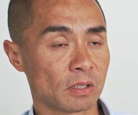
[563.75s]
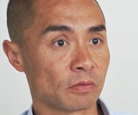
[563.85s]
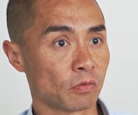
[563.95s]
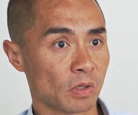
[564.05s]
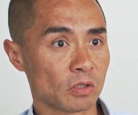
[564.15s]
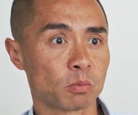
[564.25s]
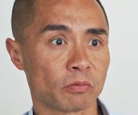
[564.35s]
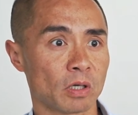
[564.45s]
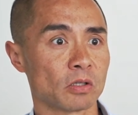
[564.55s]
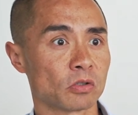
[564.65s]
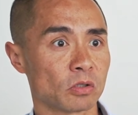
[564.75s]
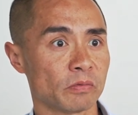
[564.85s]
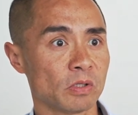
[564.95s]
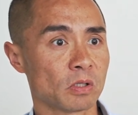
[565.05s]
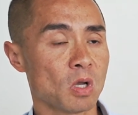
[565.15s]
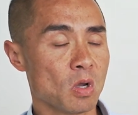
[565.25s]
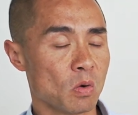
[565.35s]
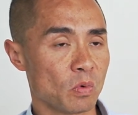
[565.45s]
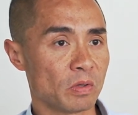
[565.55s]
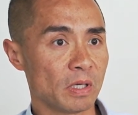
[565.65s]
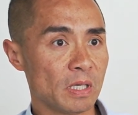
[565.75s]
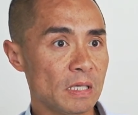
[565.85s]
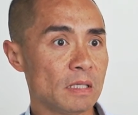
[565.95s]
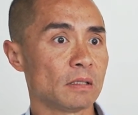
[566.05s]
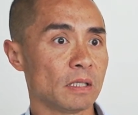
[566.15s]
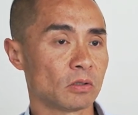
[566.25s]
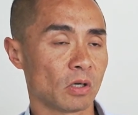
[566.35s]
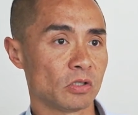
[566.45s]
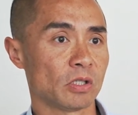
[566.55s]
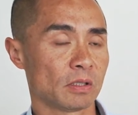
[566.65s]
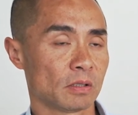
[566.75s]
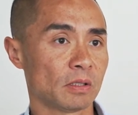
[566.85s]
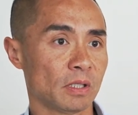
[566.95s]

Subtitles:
is for us to provide a service with an easily digested,